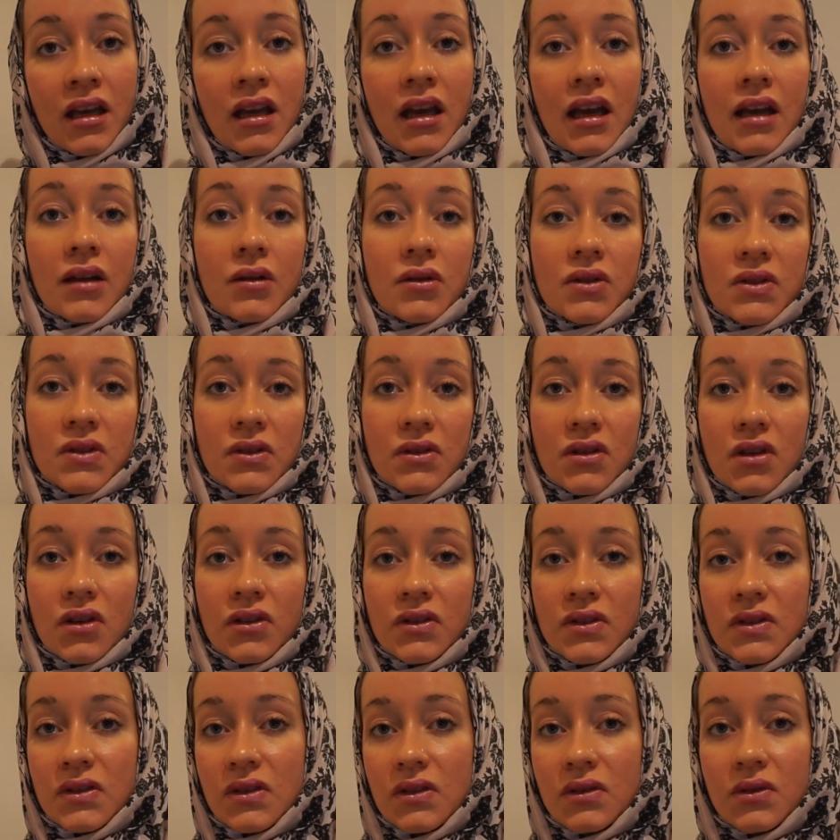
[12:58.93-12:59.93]
and also
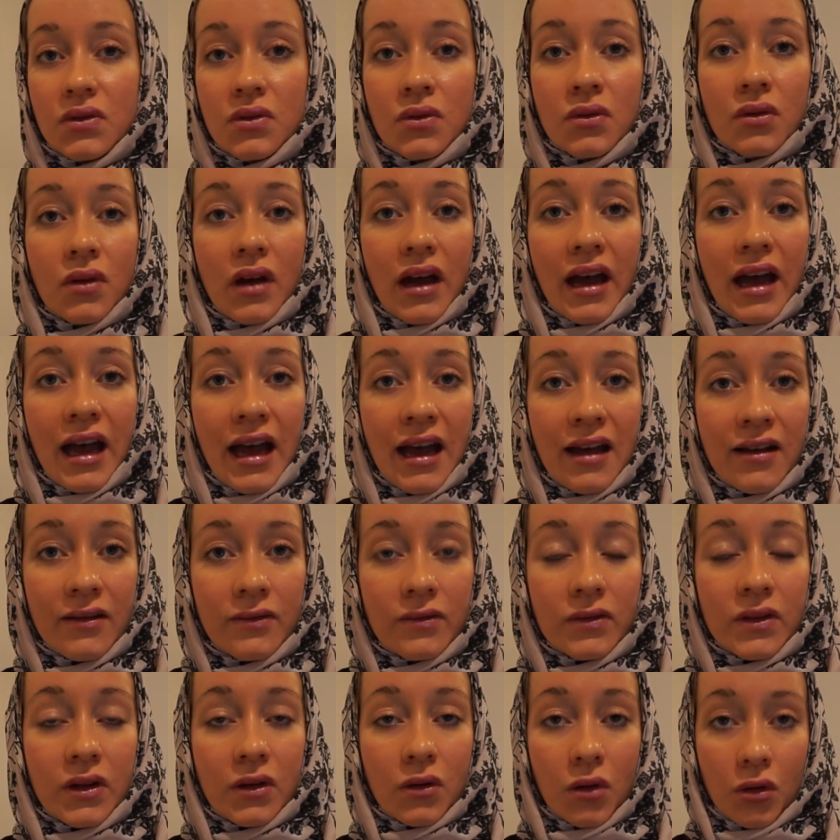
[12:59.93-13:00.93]
just to
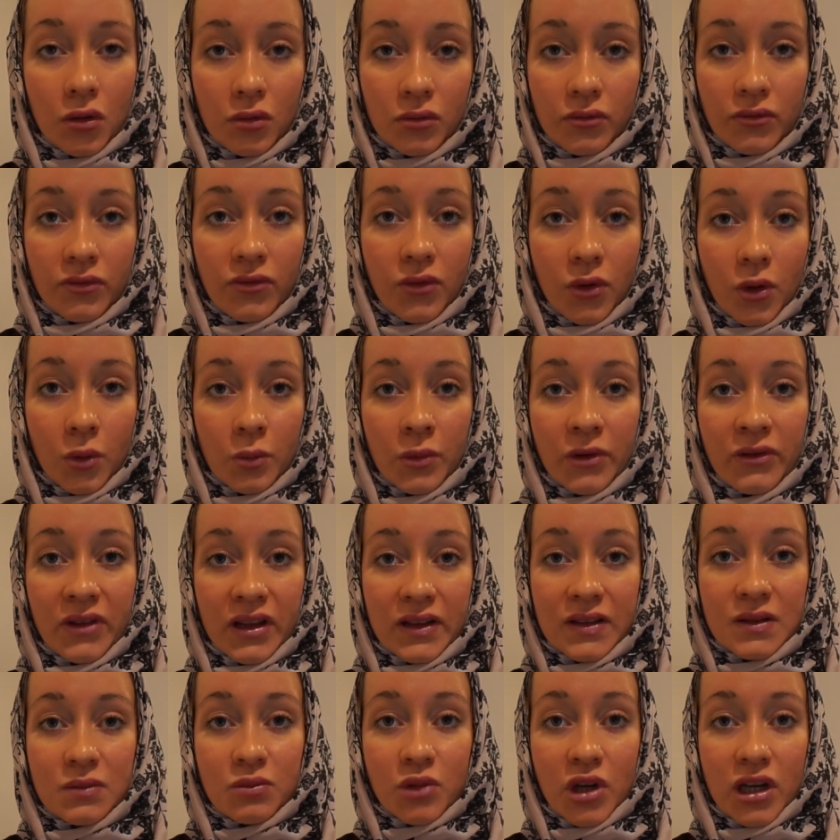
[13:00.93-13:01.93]
have their own form of
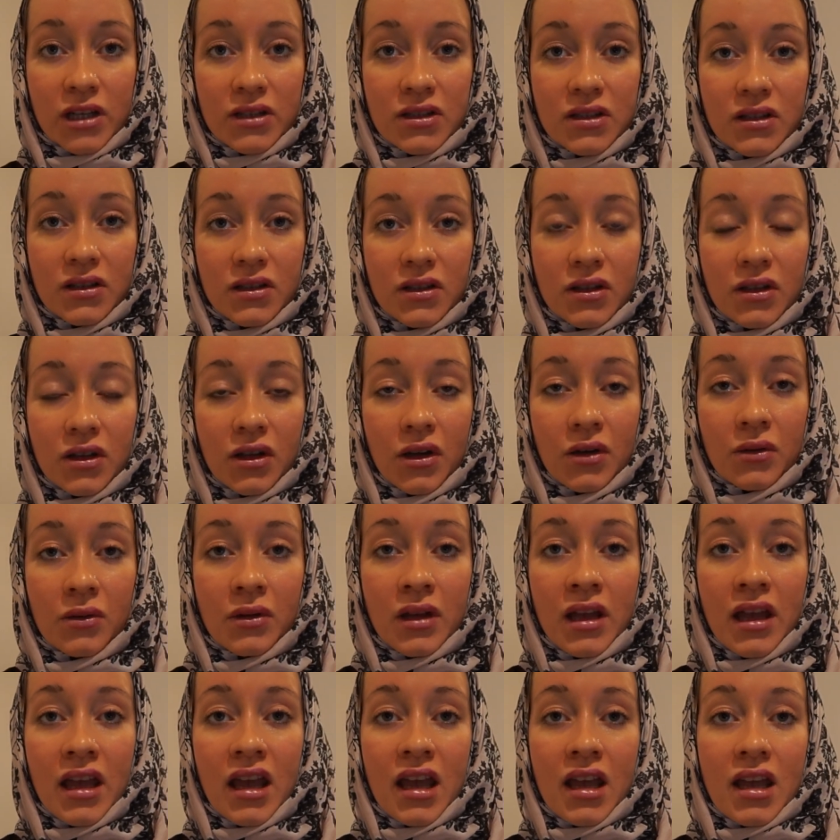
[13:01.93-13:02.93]
expression, you know.
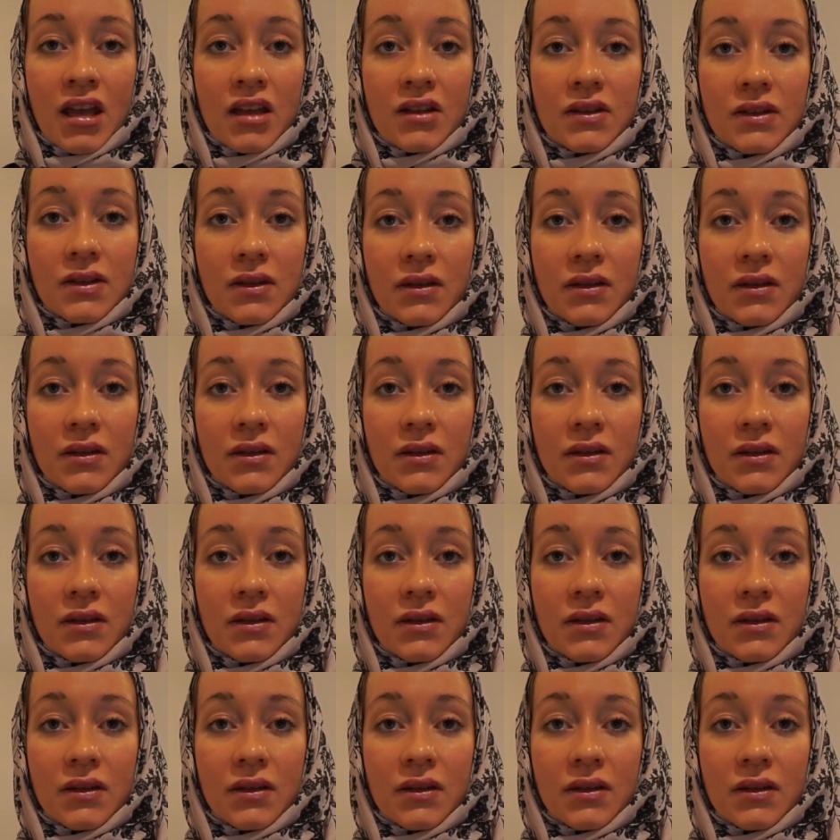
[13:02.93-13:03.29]
So